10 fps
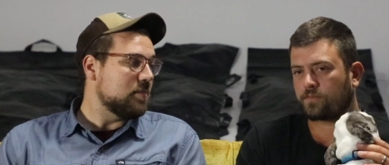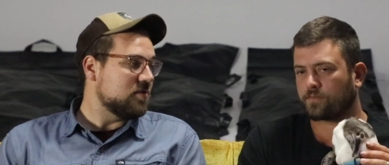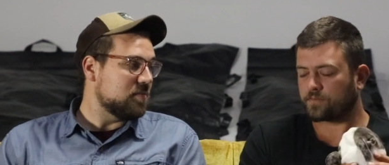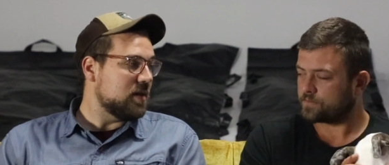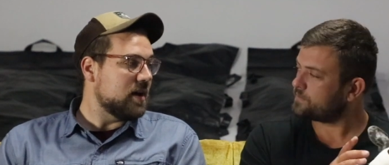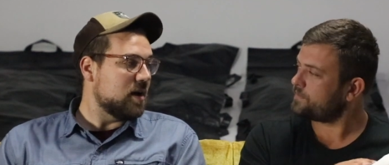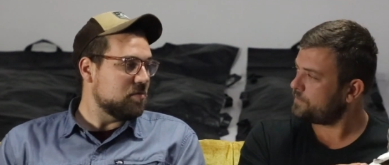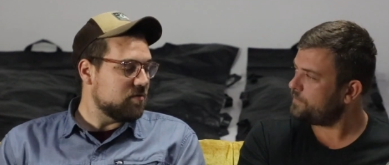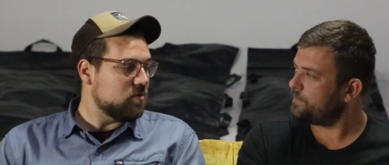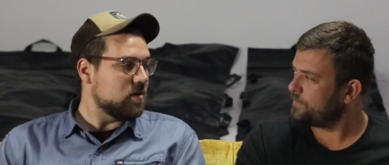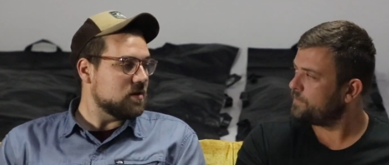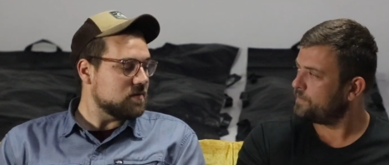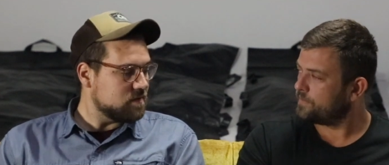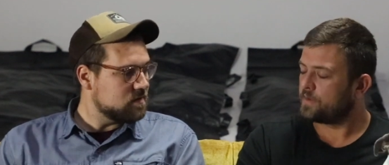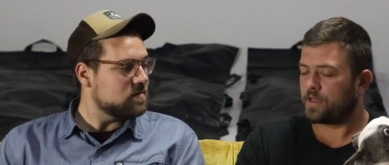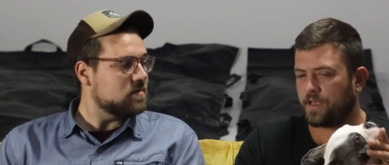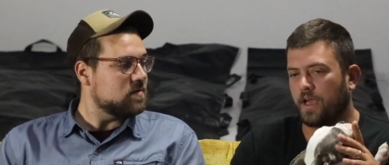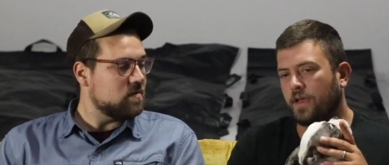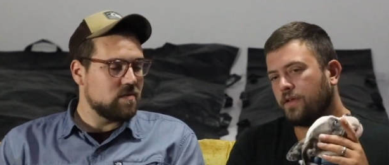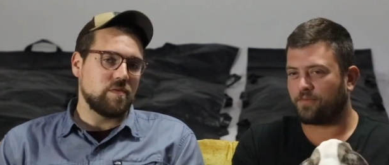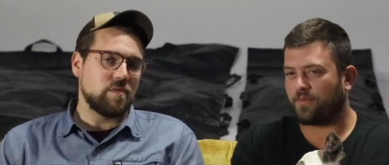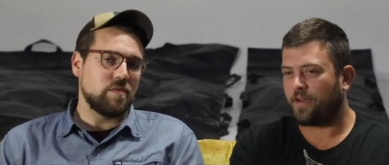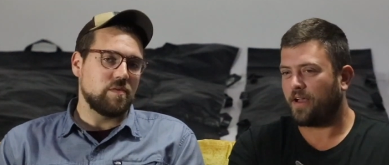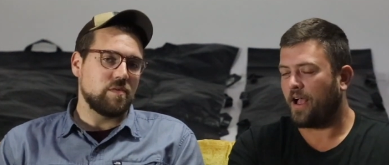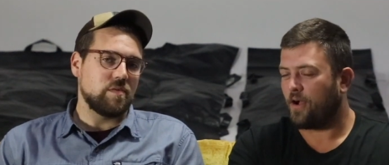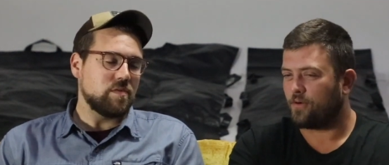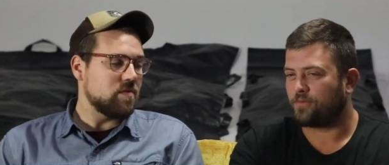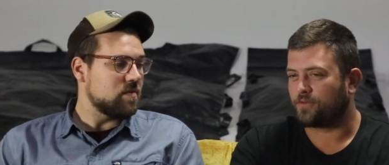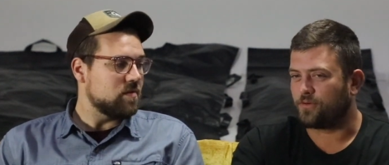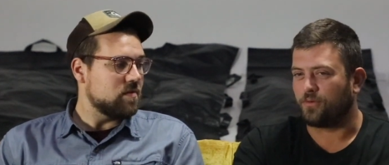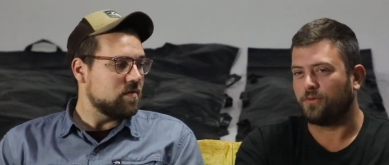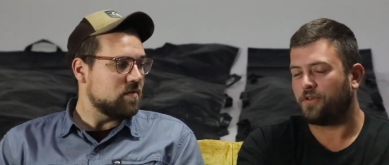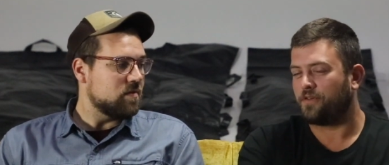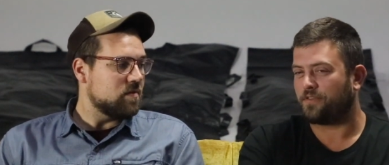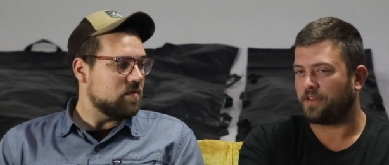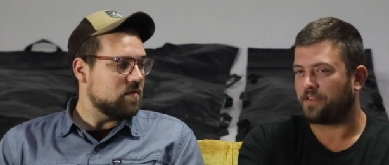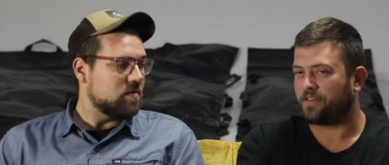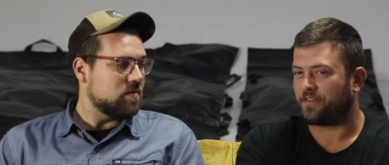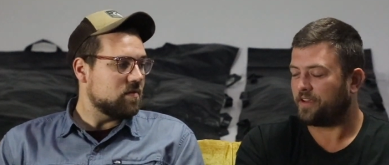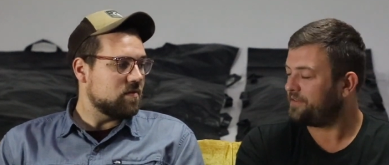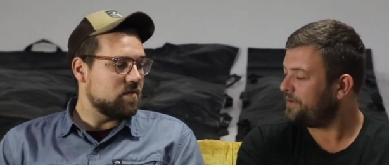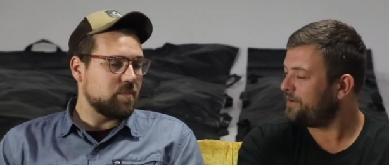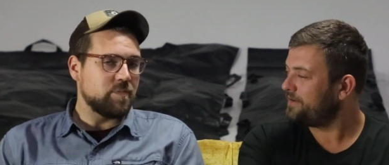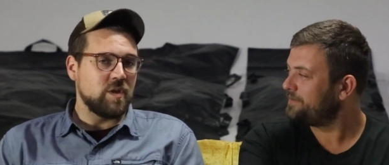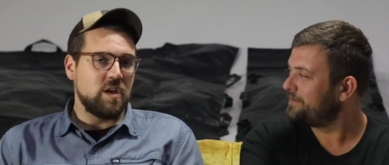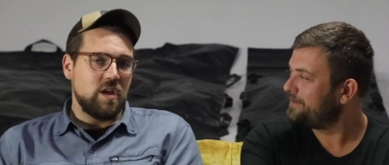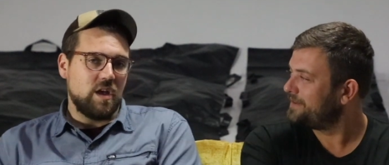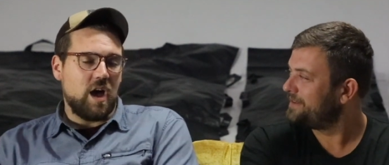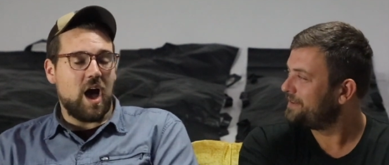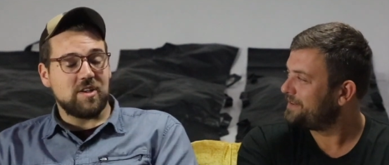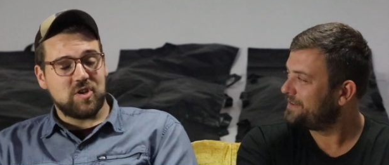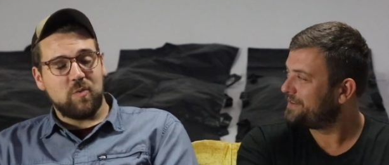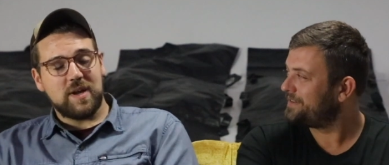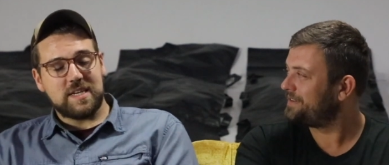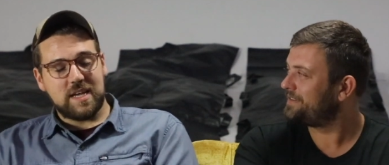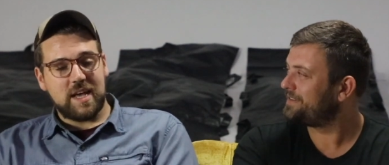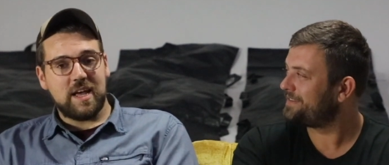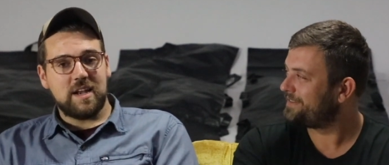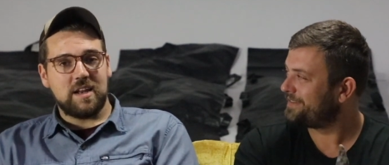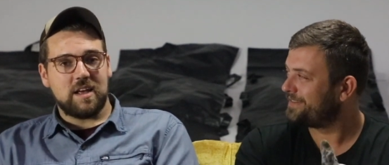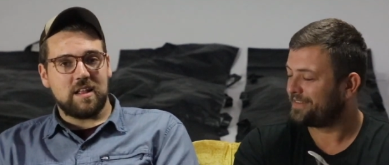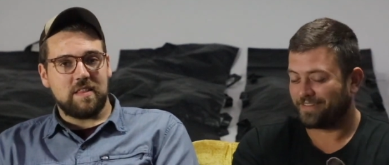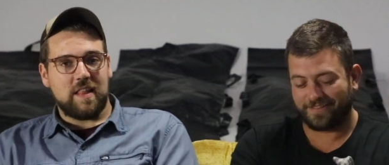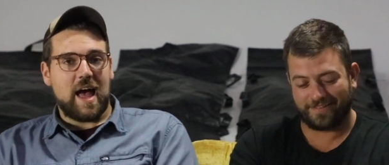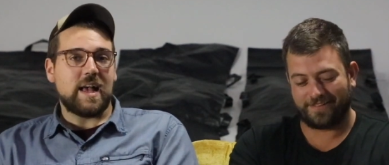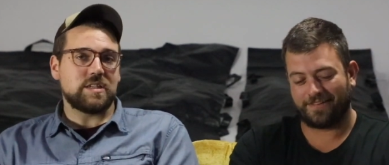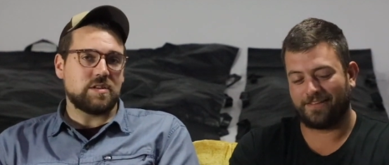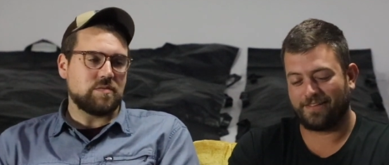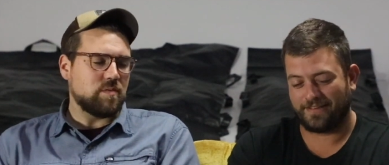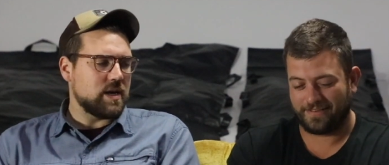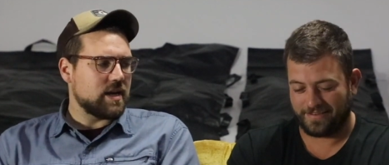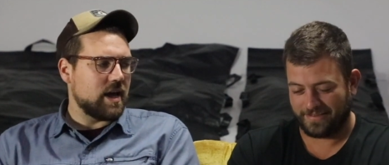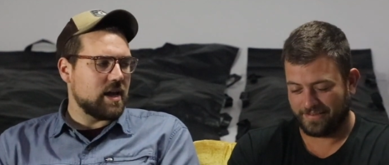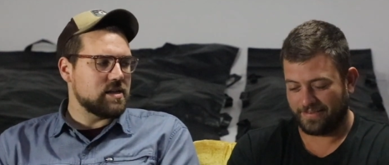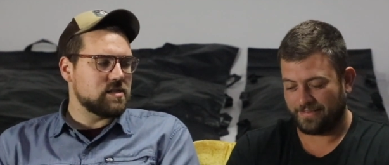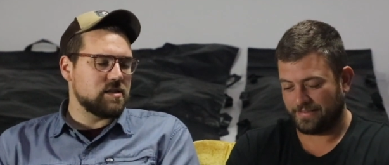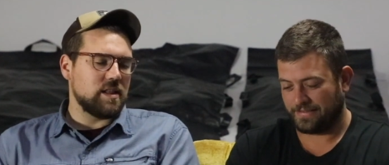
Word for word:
Speaker 1: able to play on before.
Speaker 2: Yeah. How cool do you think the sites are?
Speaker 1: Uh, so we did last weekend.